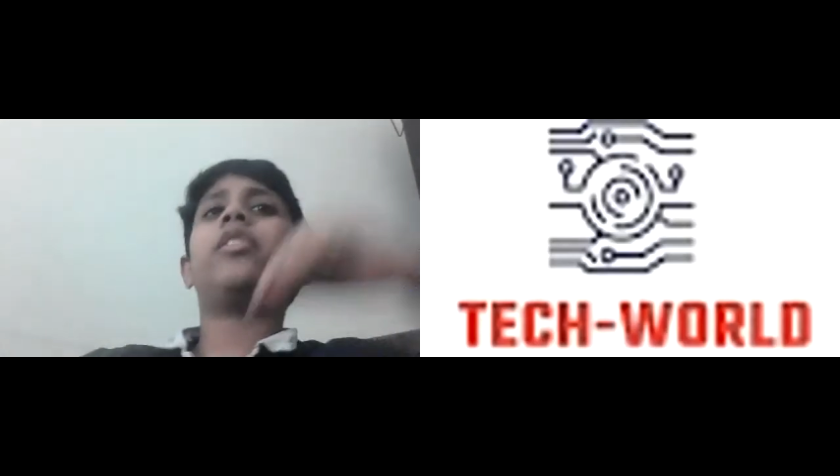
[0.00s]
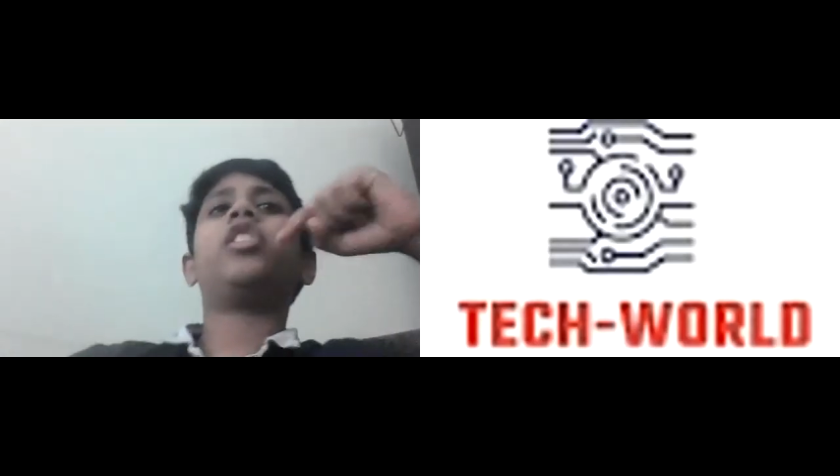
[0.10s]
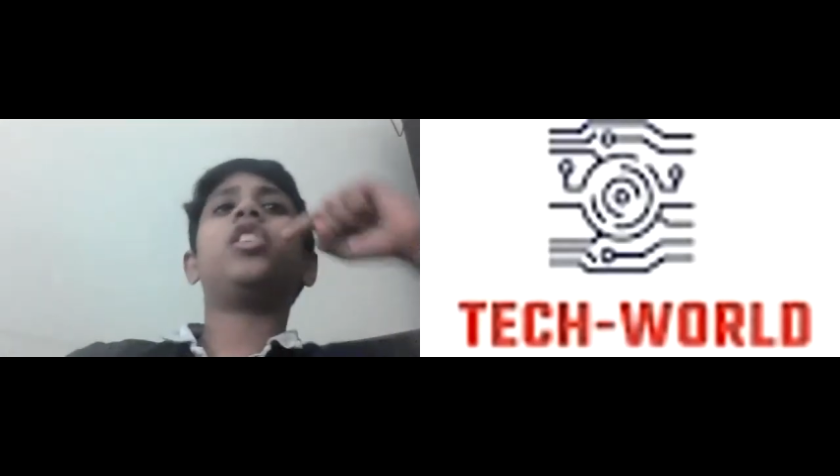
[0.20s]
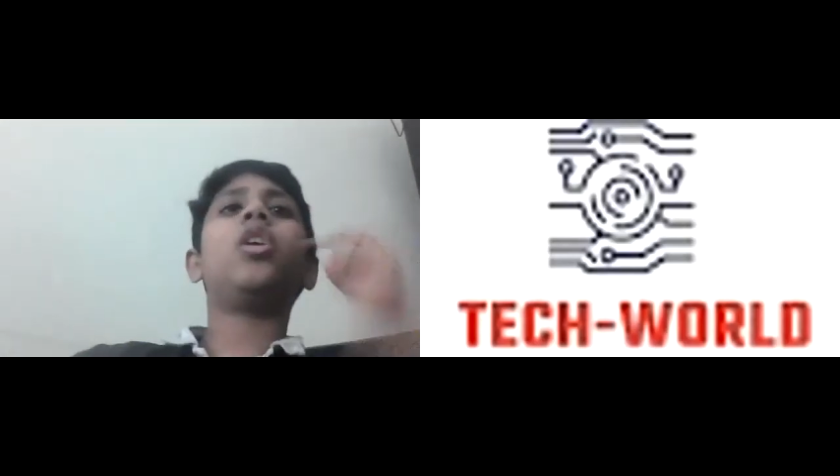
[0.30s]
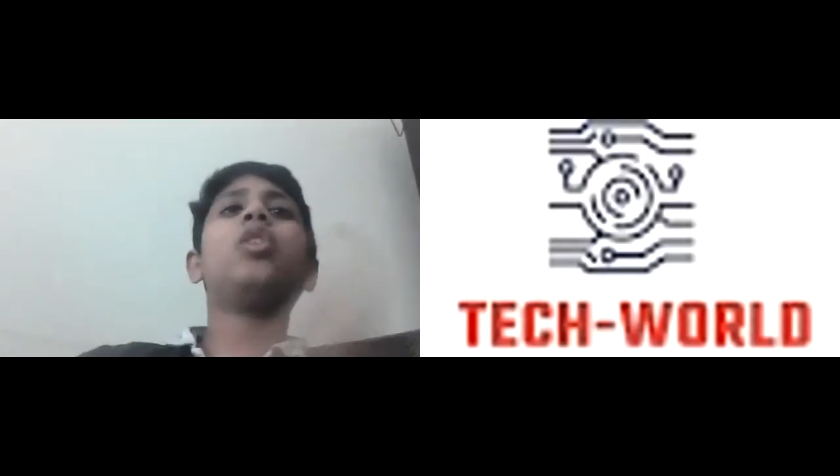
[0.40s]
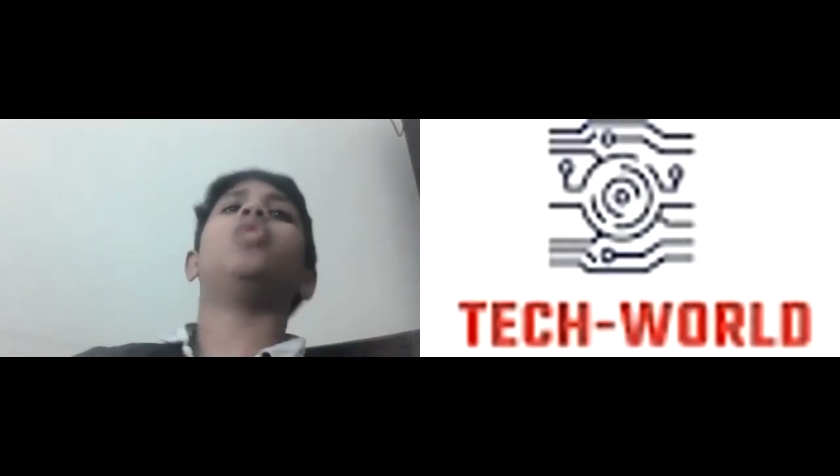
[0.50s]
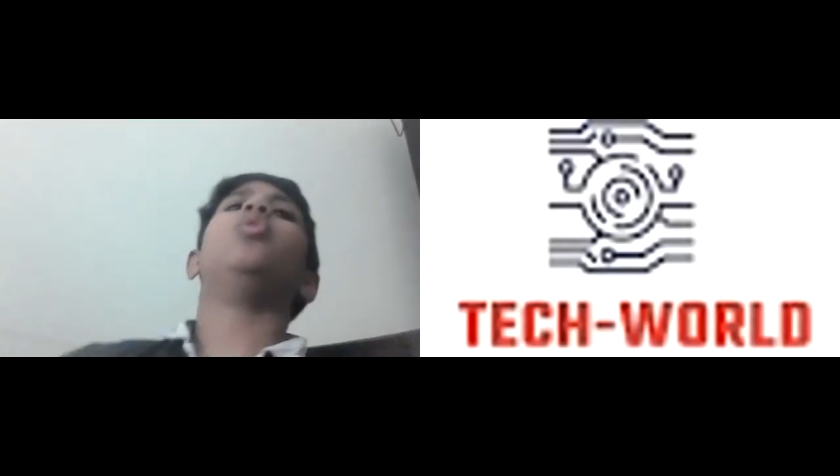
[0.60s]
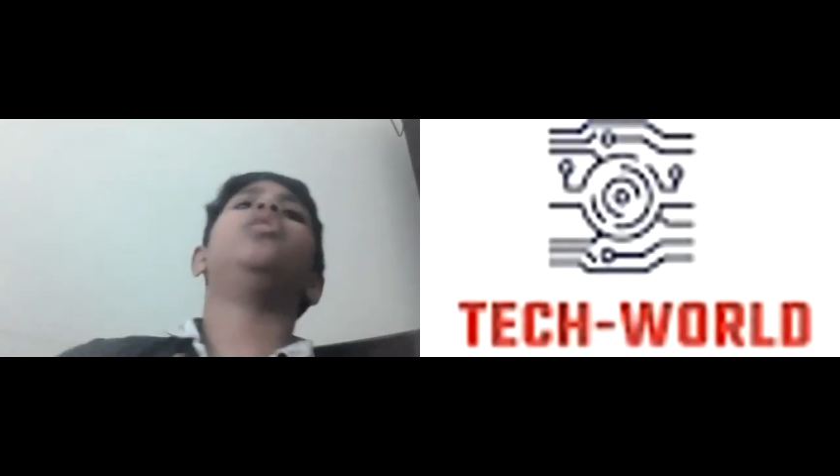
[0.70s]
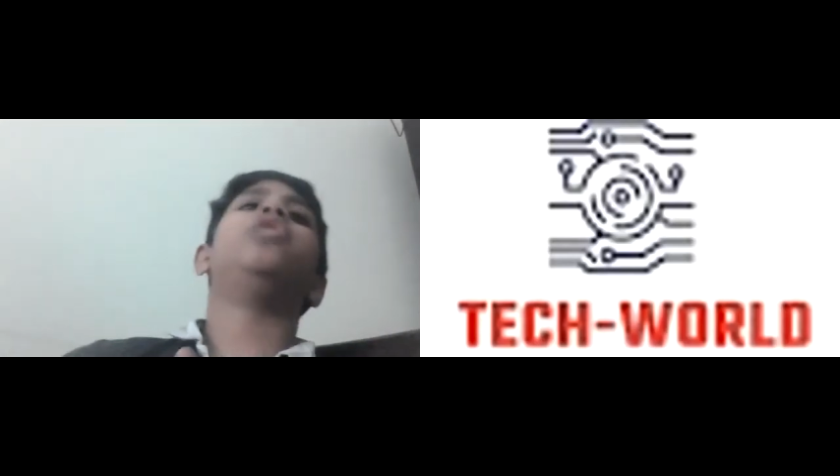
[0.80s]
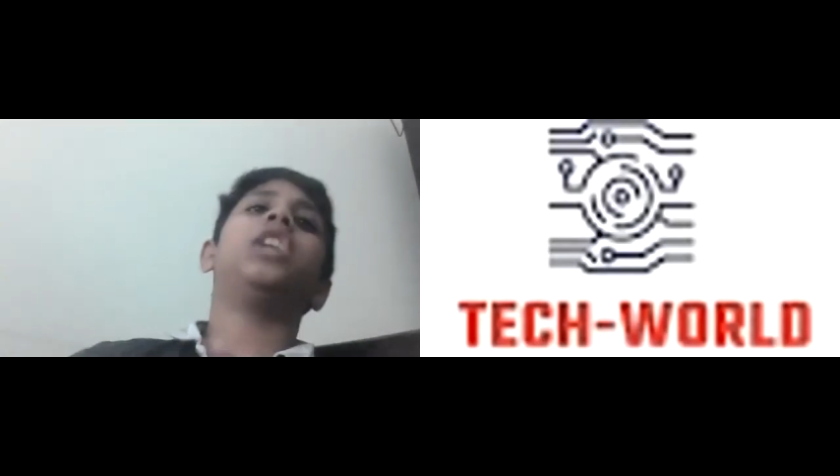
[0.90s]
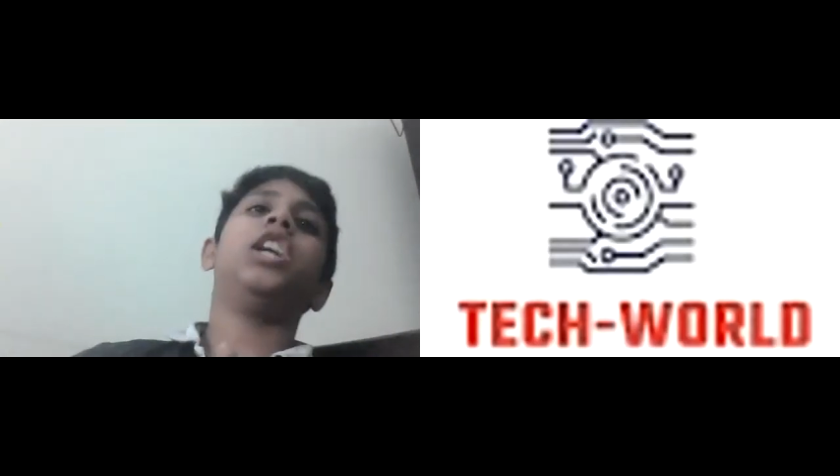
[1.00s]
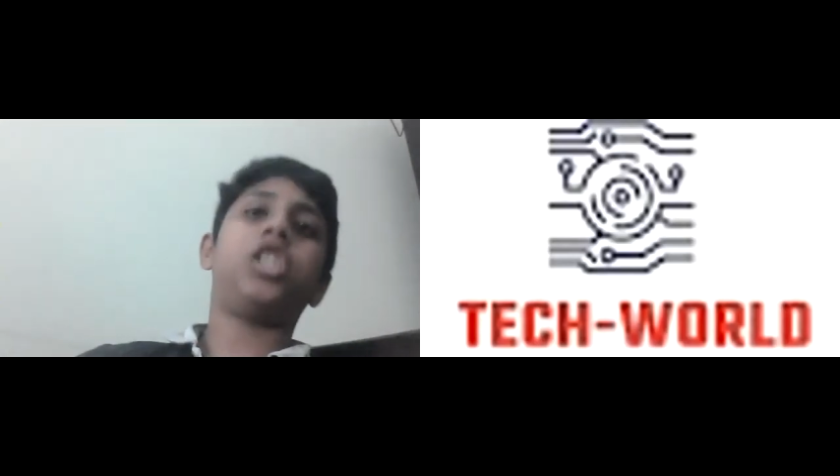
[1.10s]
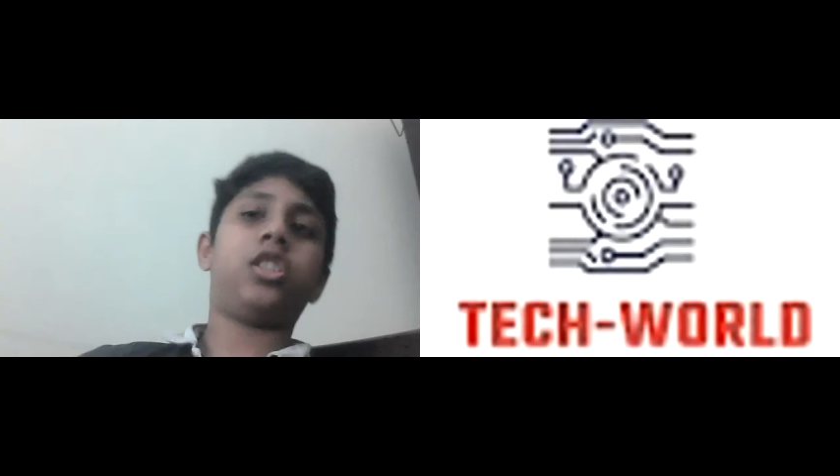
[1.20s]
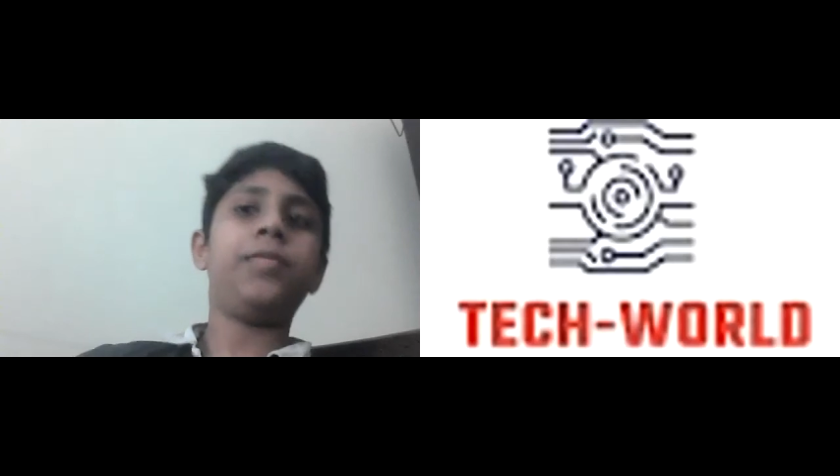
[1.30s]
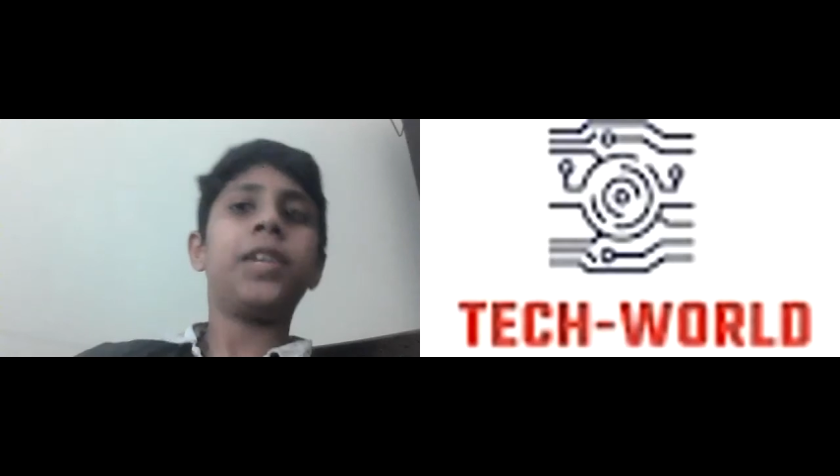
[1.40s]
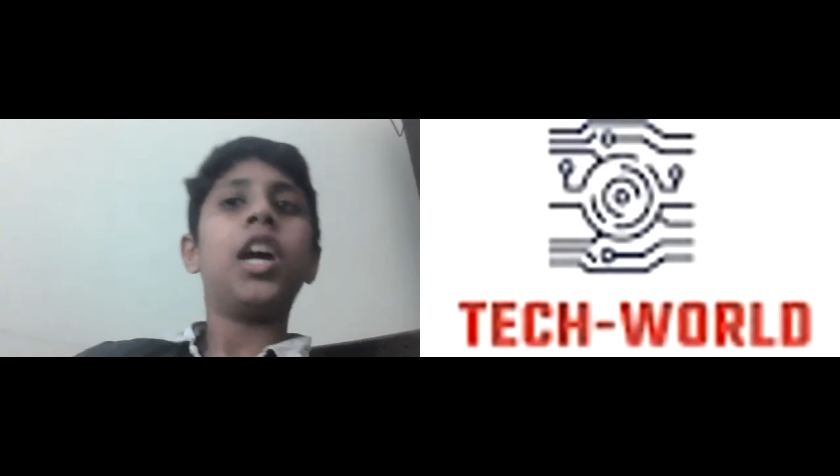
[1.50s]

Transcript: if you turn on the notification,